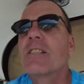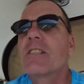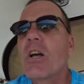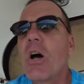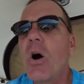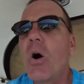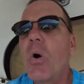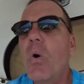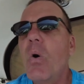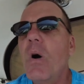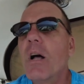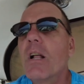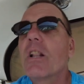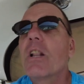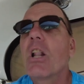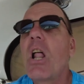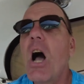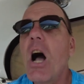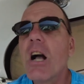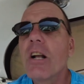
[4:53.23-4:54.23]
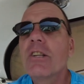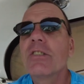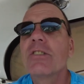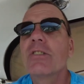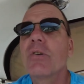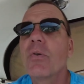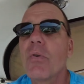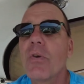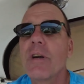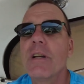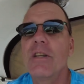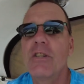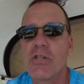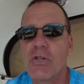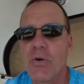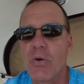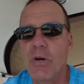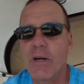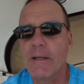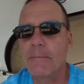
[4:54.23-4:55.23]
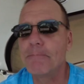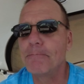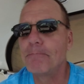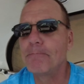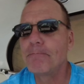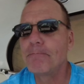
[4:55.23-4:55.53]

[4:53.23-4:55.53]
So, long story short,